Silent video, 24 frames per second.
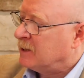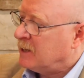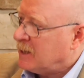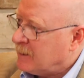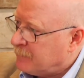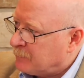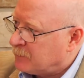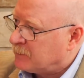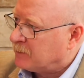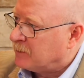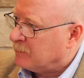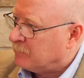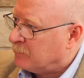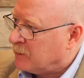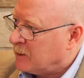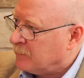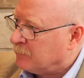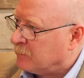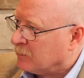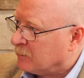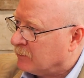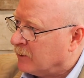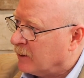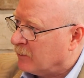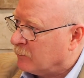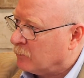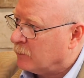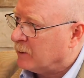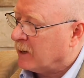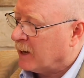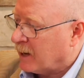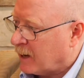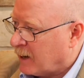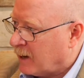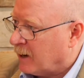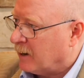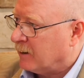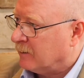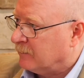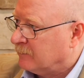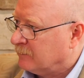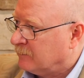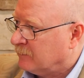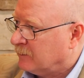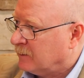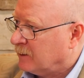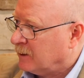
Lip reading: keep the people that we have